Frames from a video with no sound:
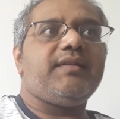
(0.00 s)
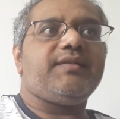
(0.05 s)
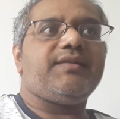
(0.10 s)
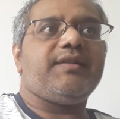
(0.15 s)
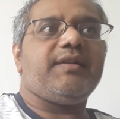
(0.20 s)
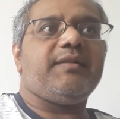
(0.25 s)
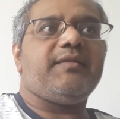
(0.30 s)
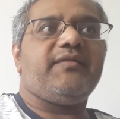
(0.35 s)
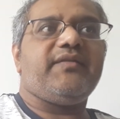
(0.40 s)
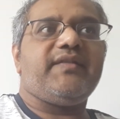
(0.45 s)

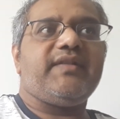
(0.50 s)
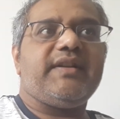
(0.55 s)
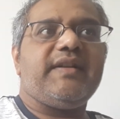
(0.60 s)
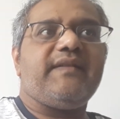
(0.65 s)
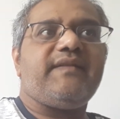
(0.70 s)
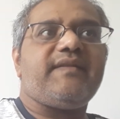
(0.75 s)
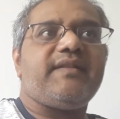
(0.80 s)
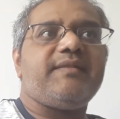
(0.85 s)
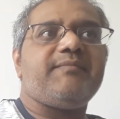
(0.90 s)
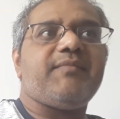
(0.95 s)
the
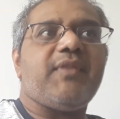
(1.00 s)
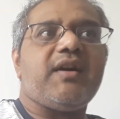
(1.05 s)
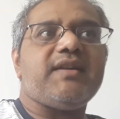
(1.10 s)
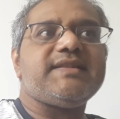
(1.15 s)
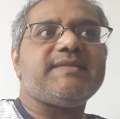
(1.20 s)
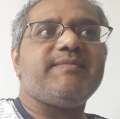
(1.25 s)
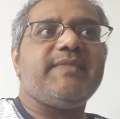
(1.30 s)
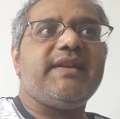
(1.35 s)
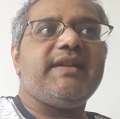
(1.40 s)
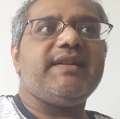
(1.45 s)
different
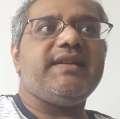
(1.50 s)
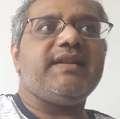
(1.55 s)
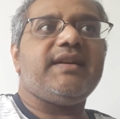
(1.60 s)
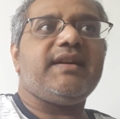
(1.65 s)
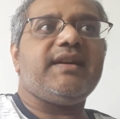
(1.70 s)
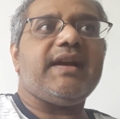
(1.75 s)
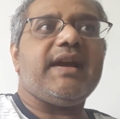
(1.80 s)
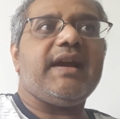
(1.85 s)
mass media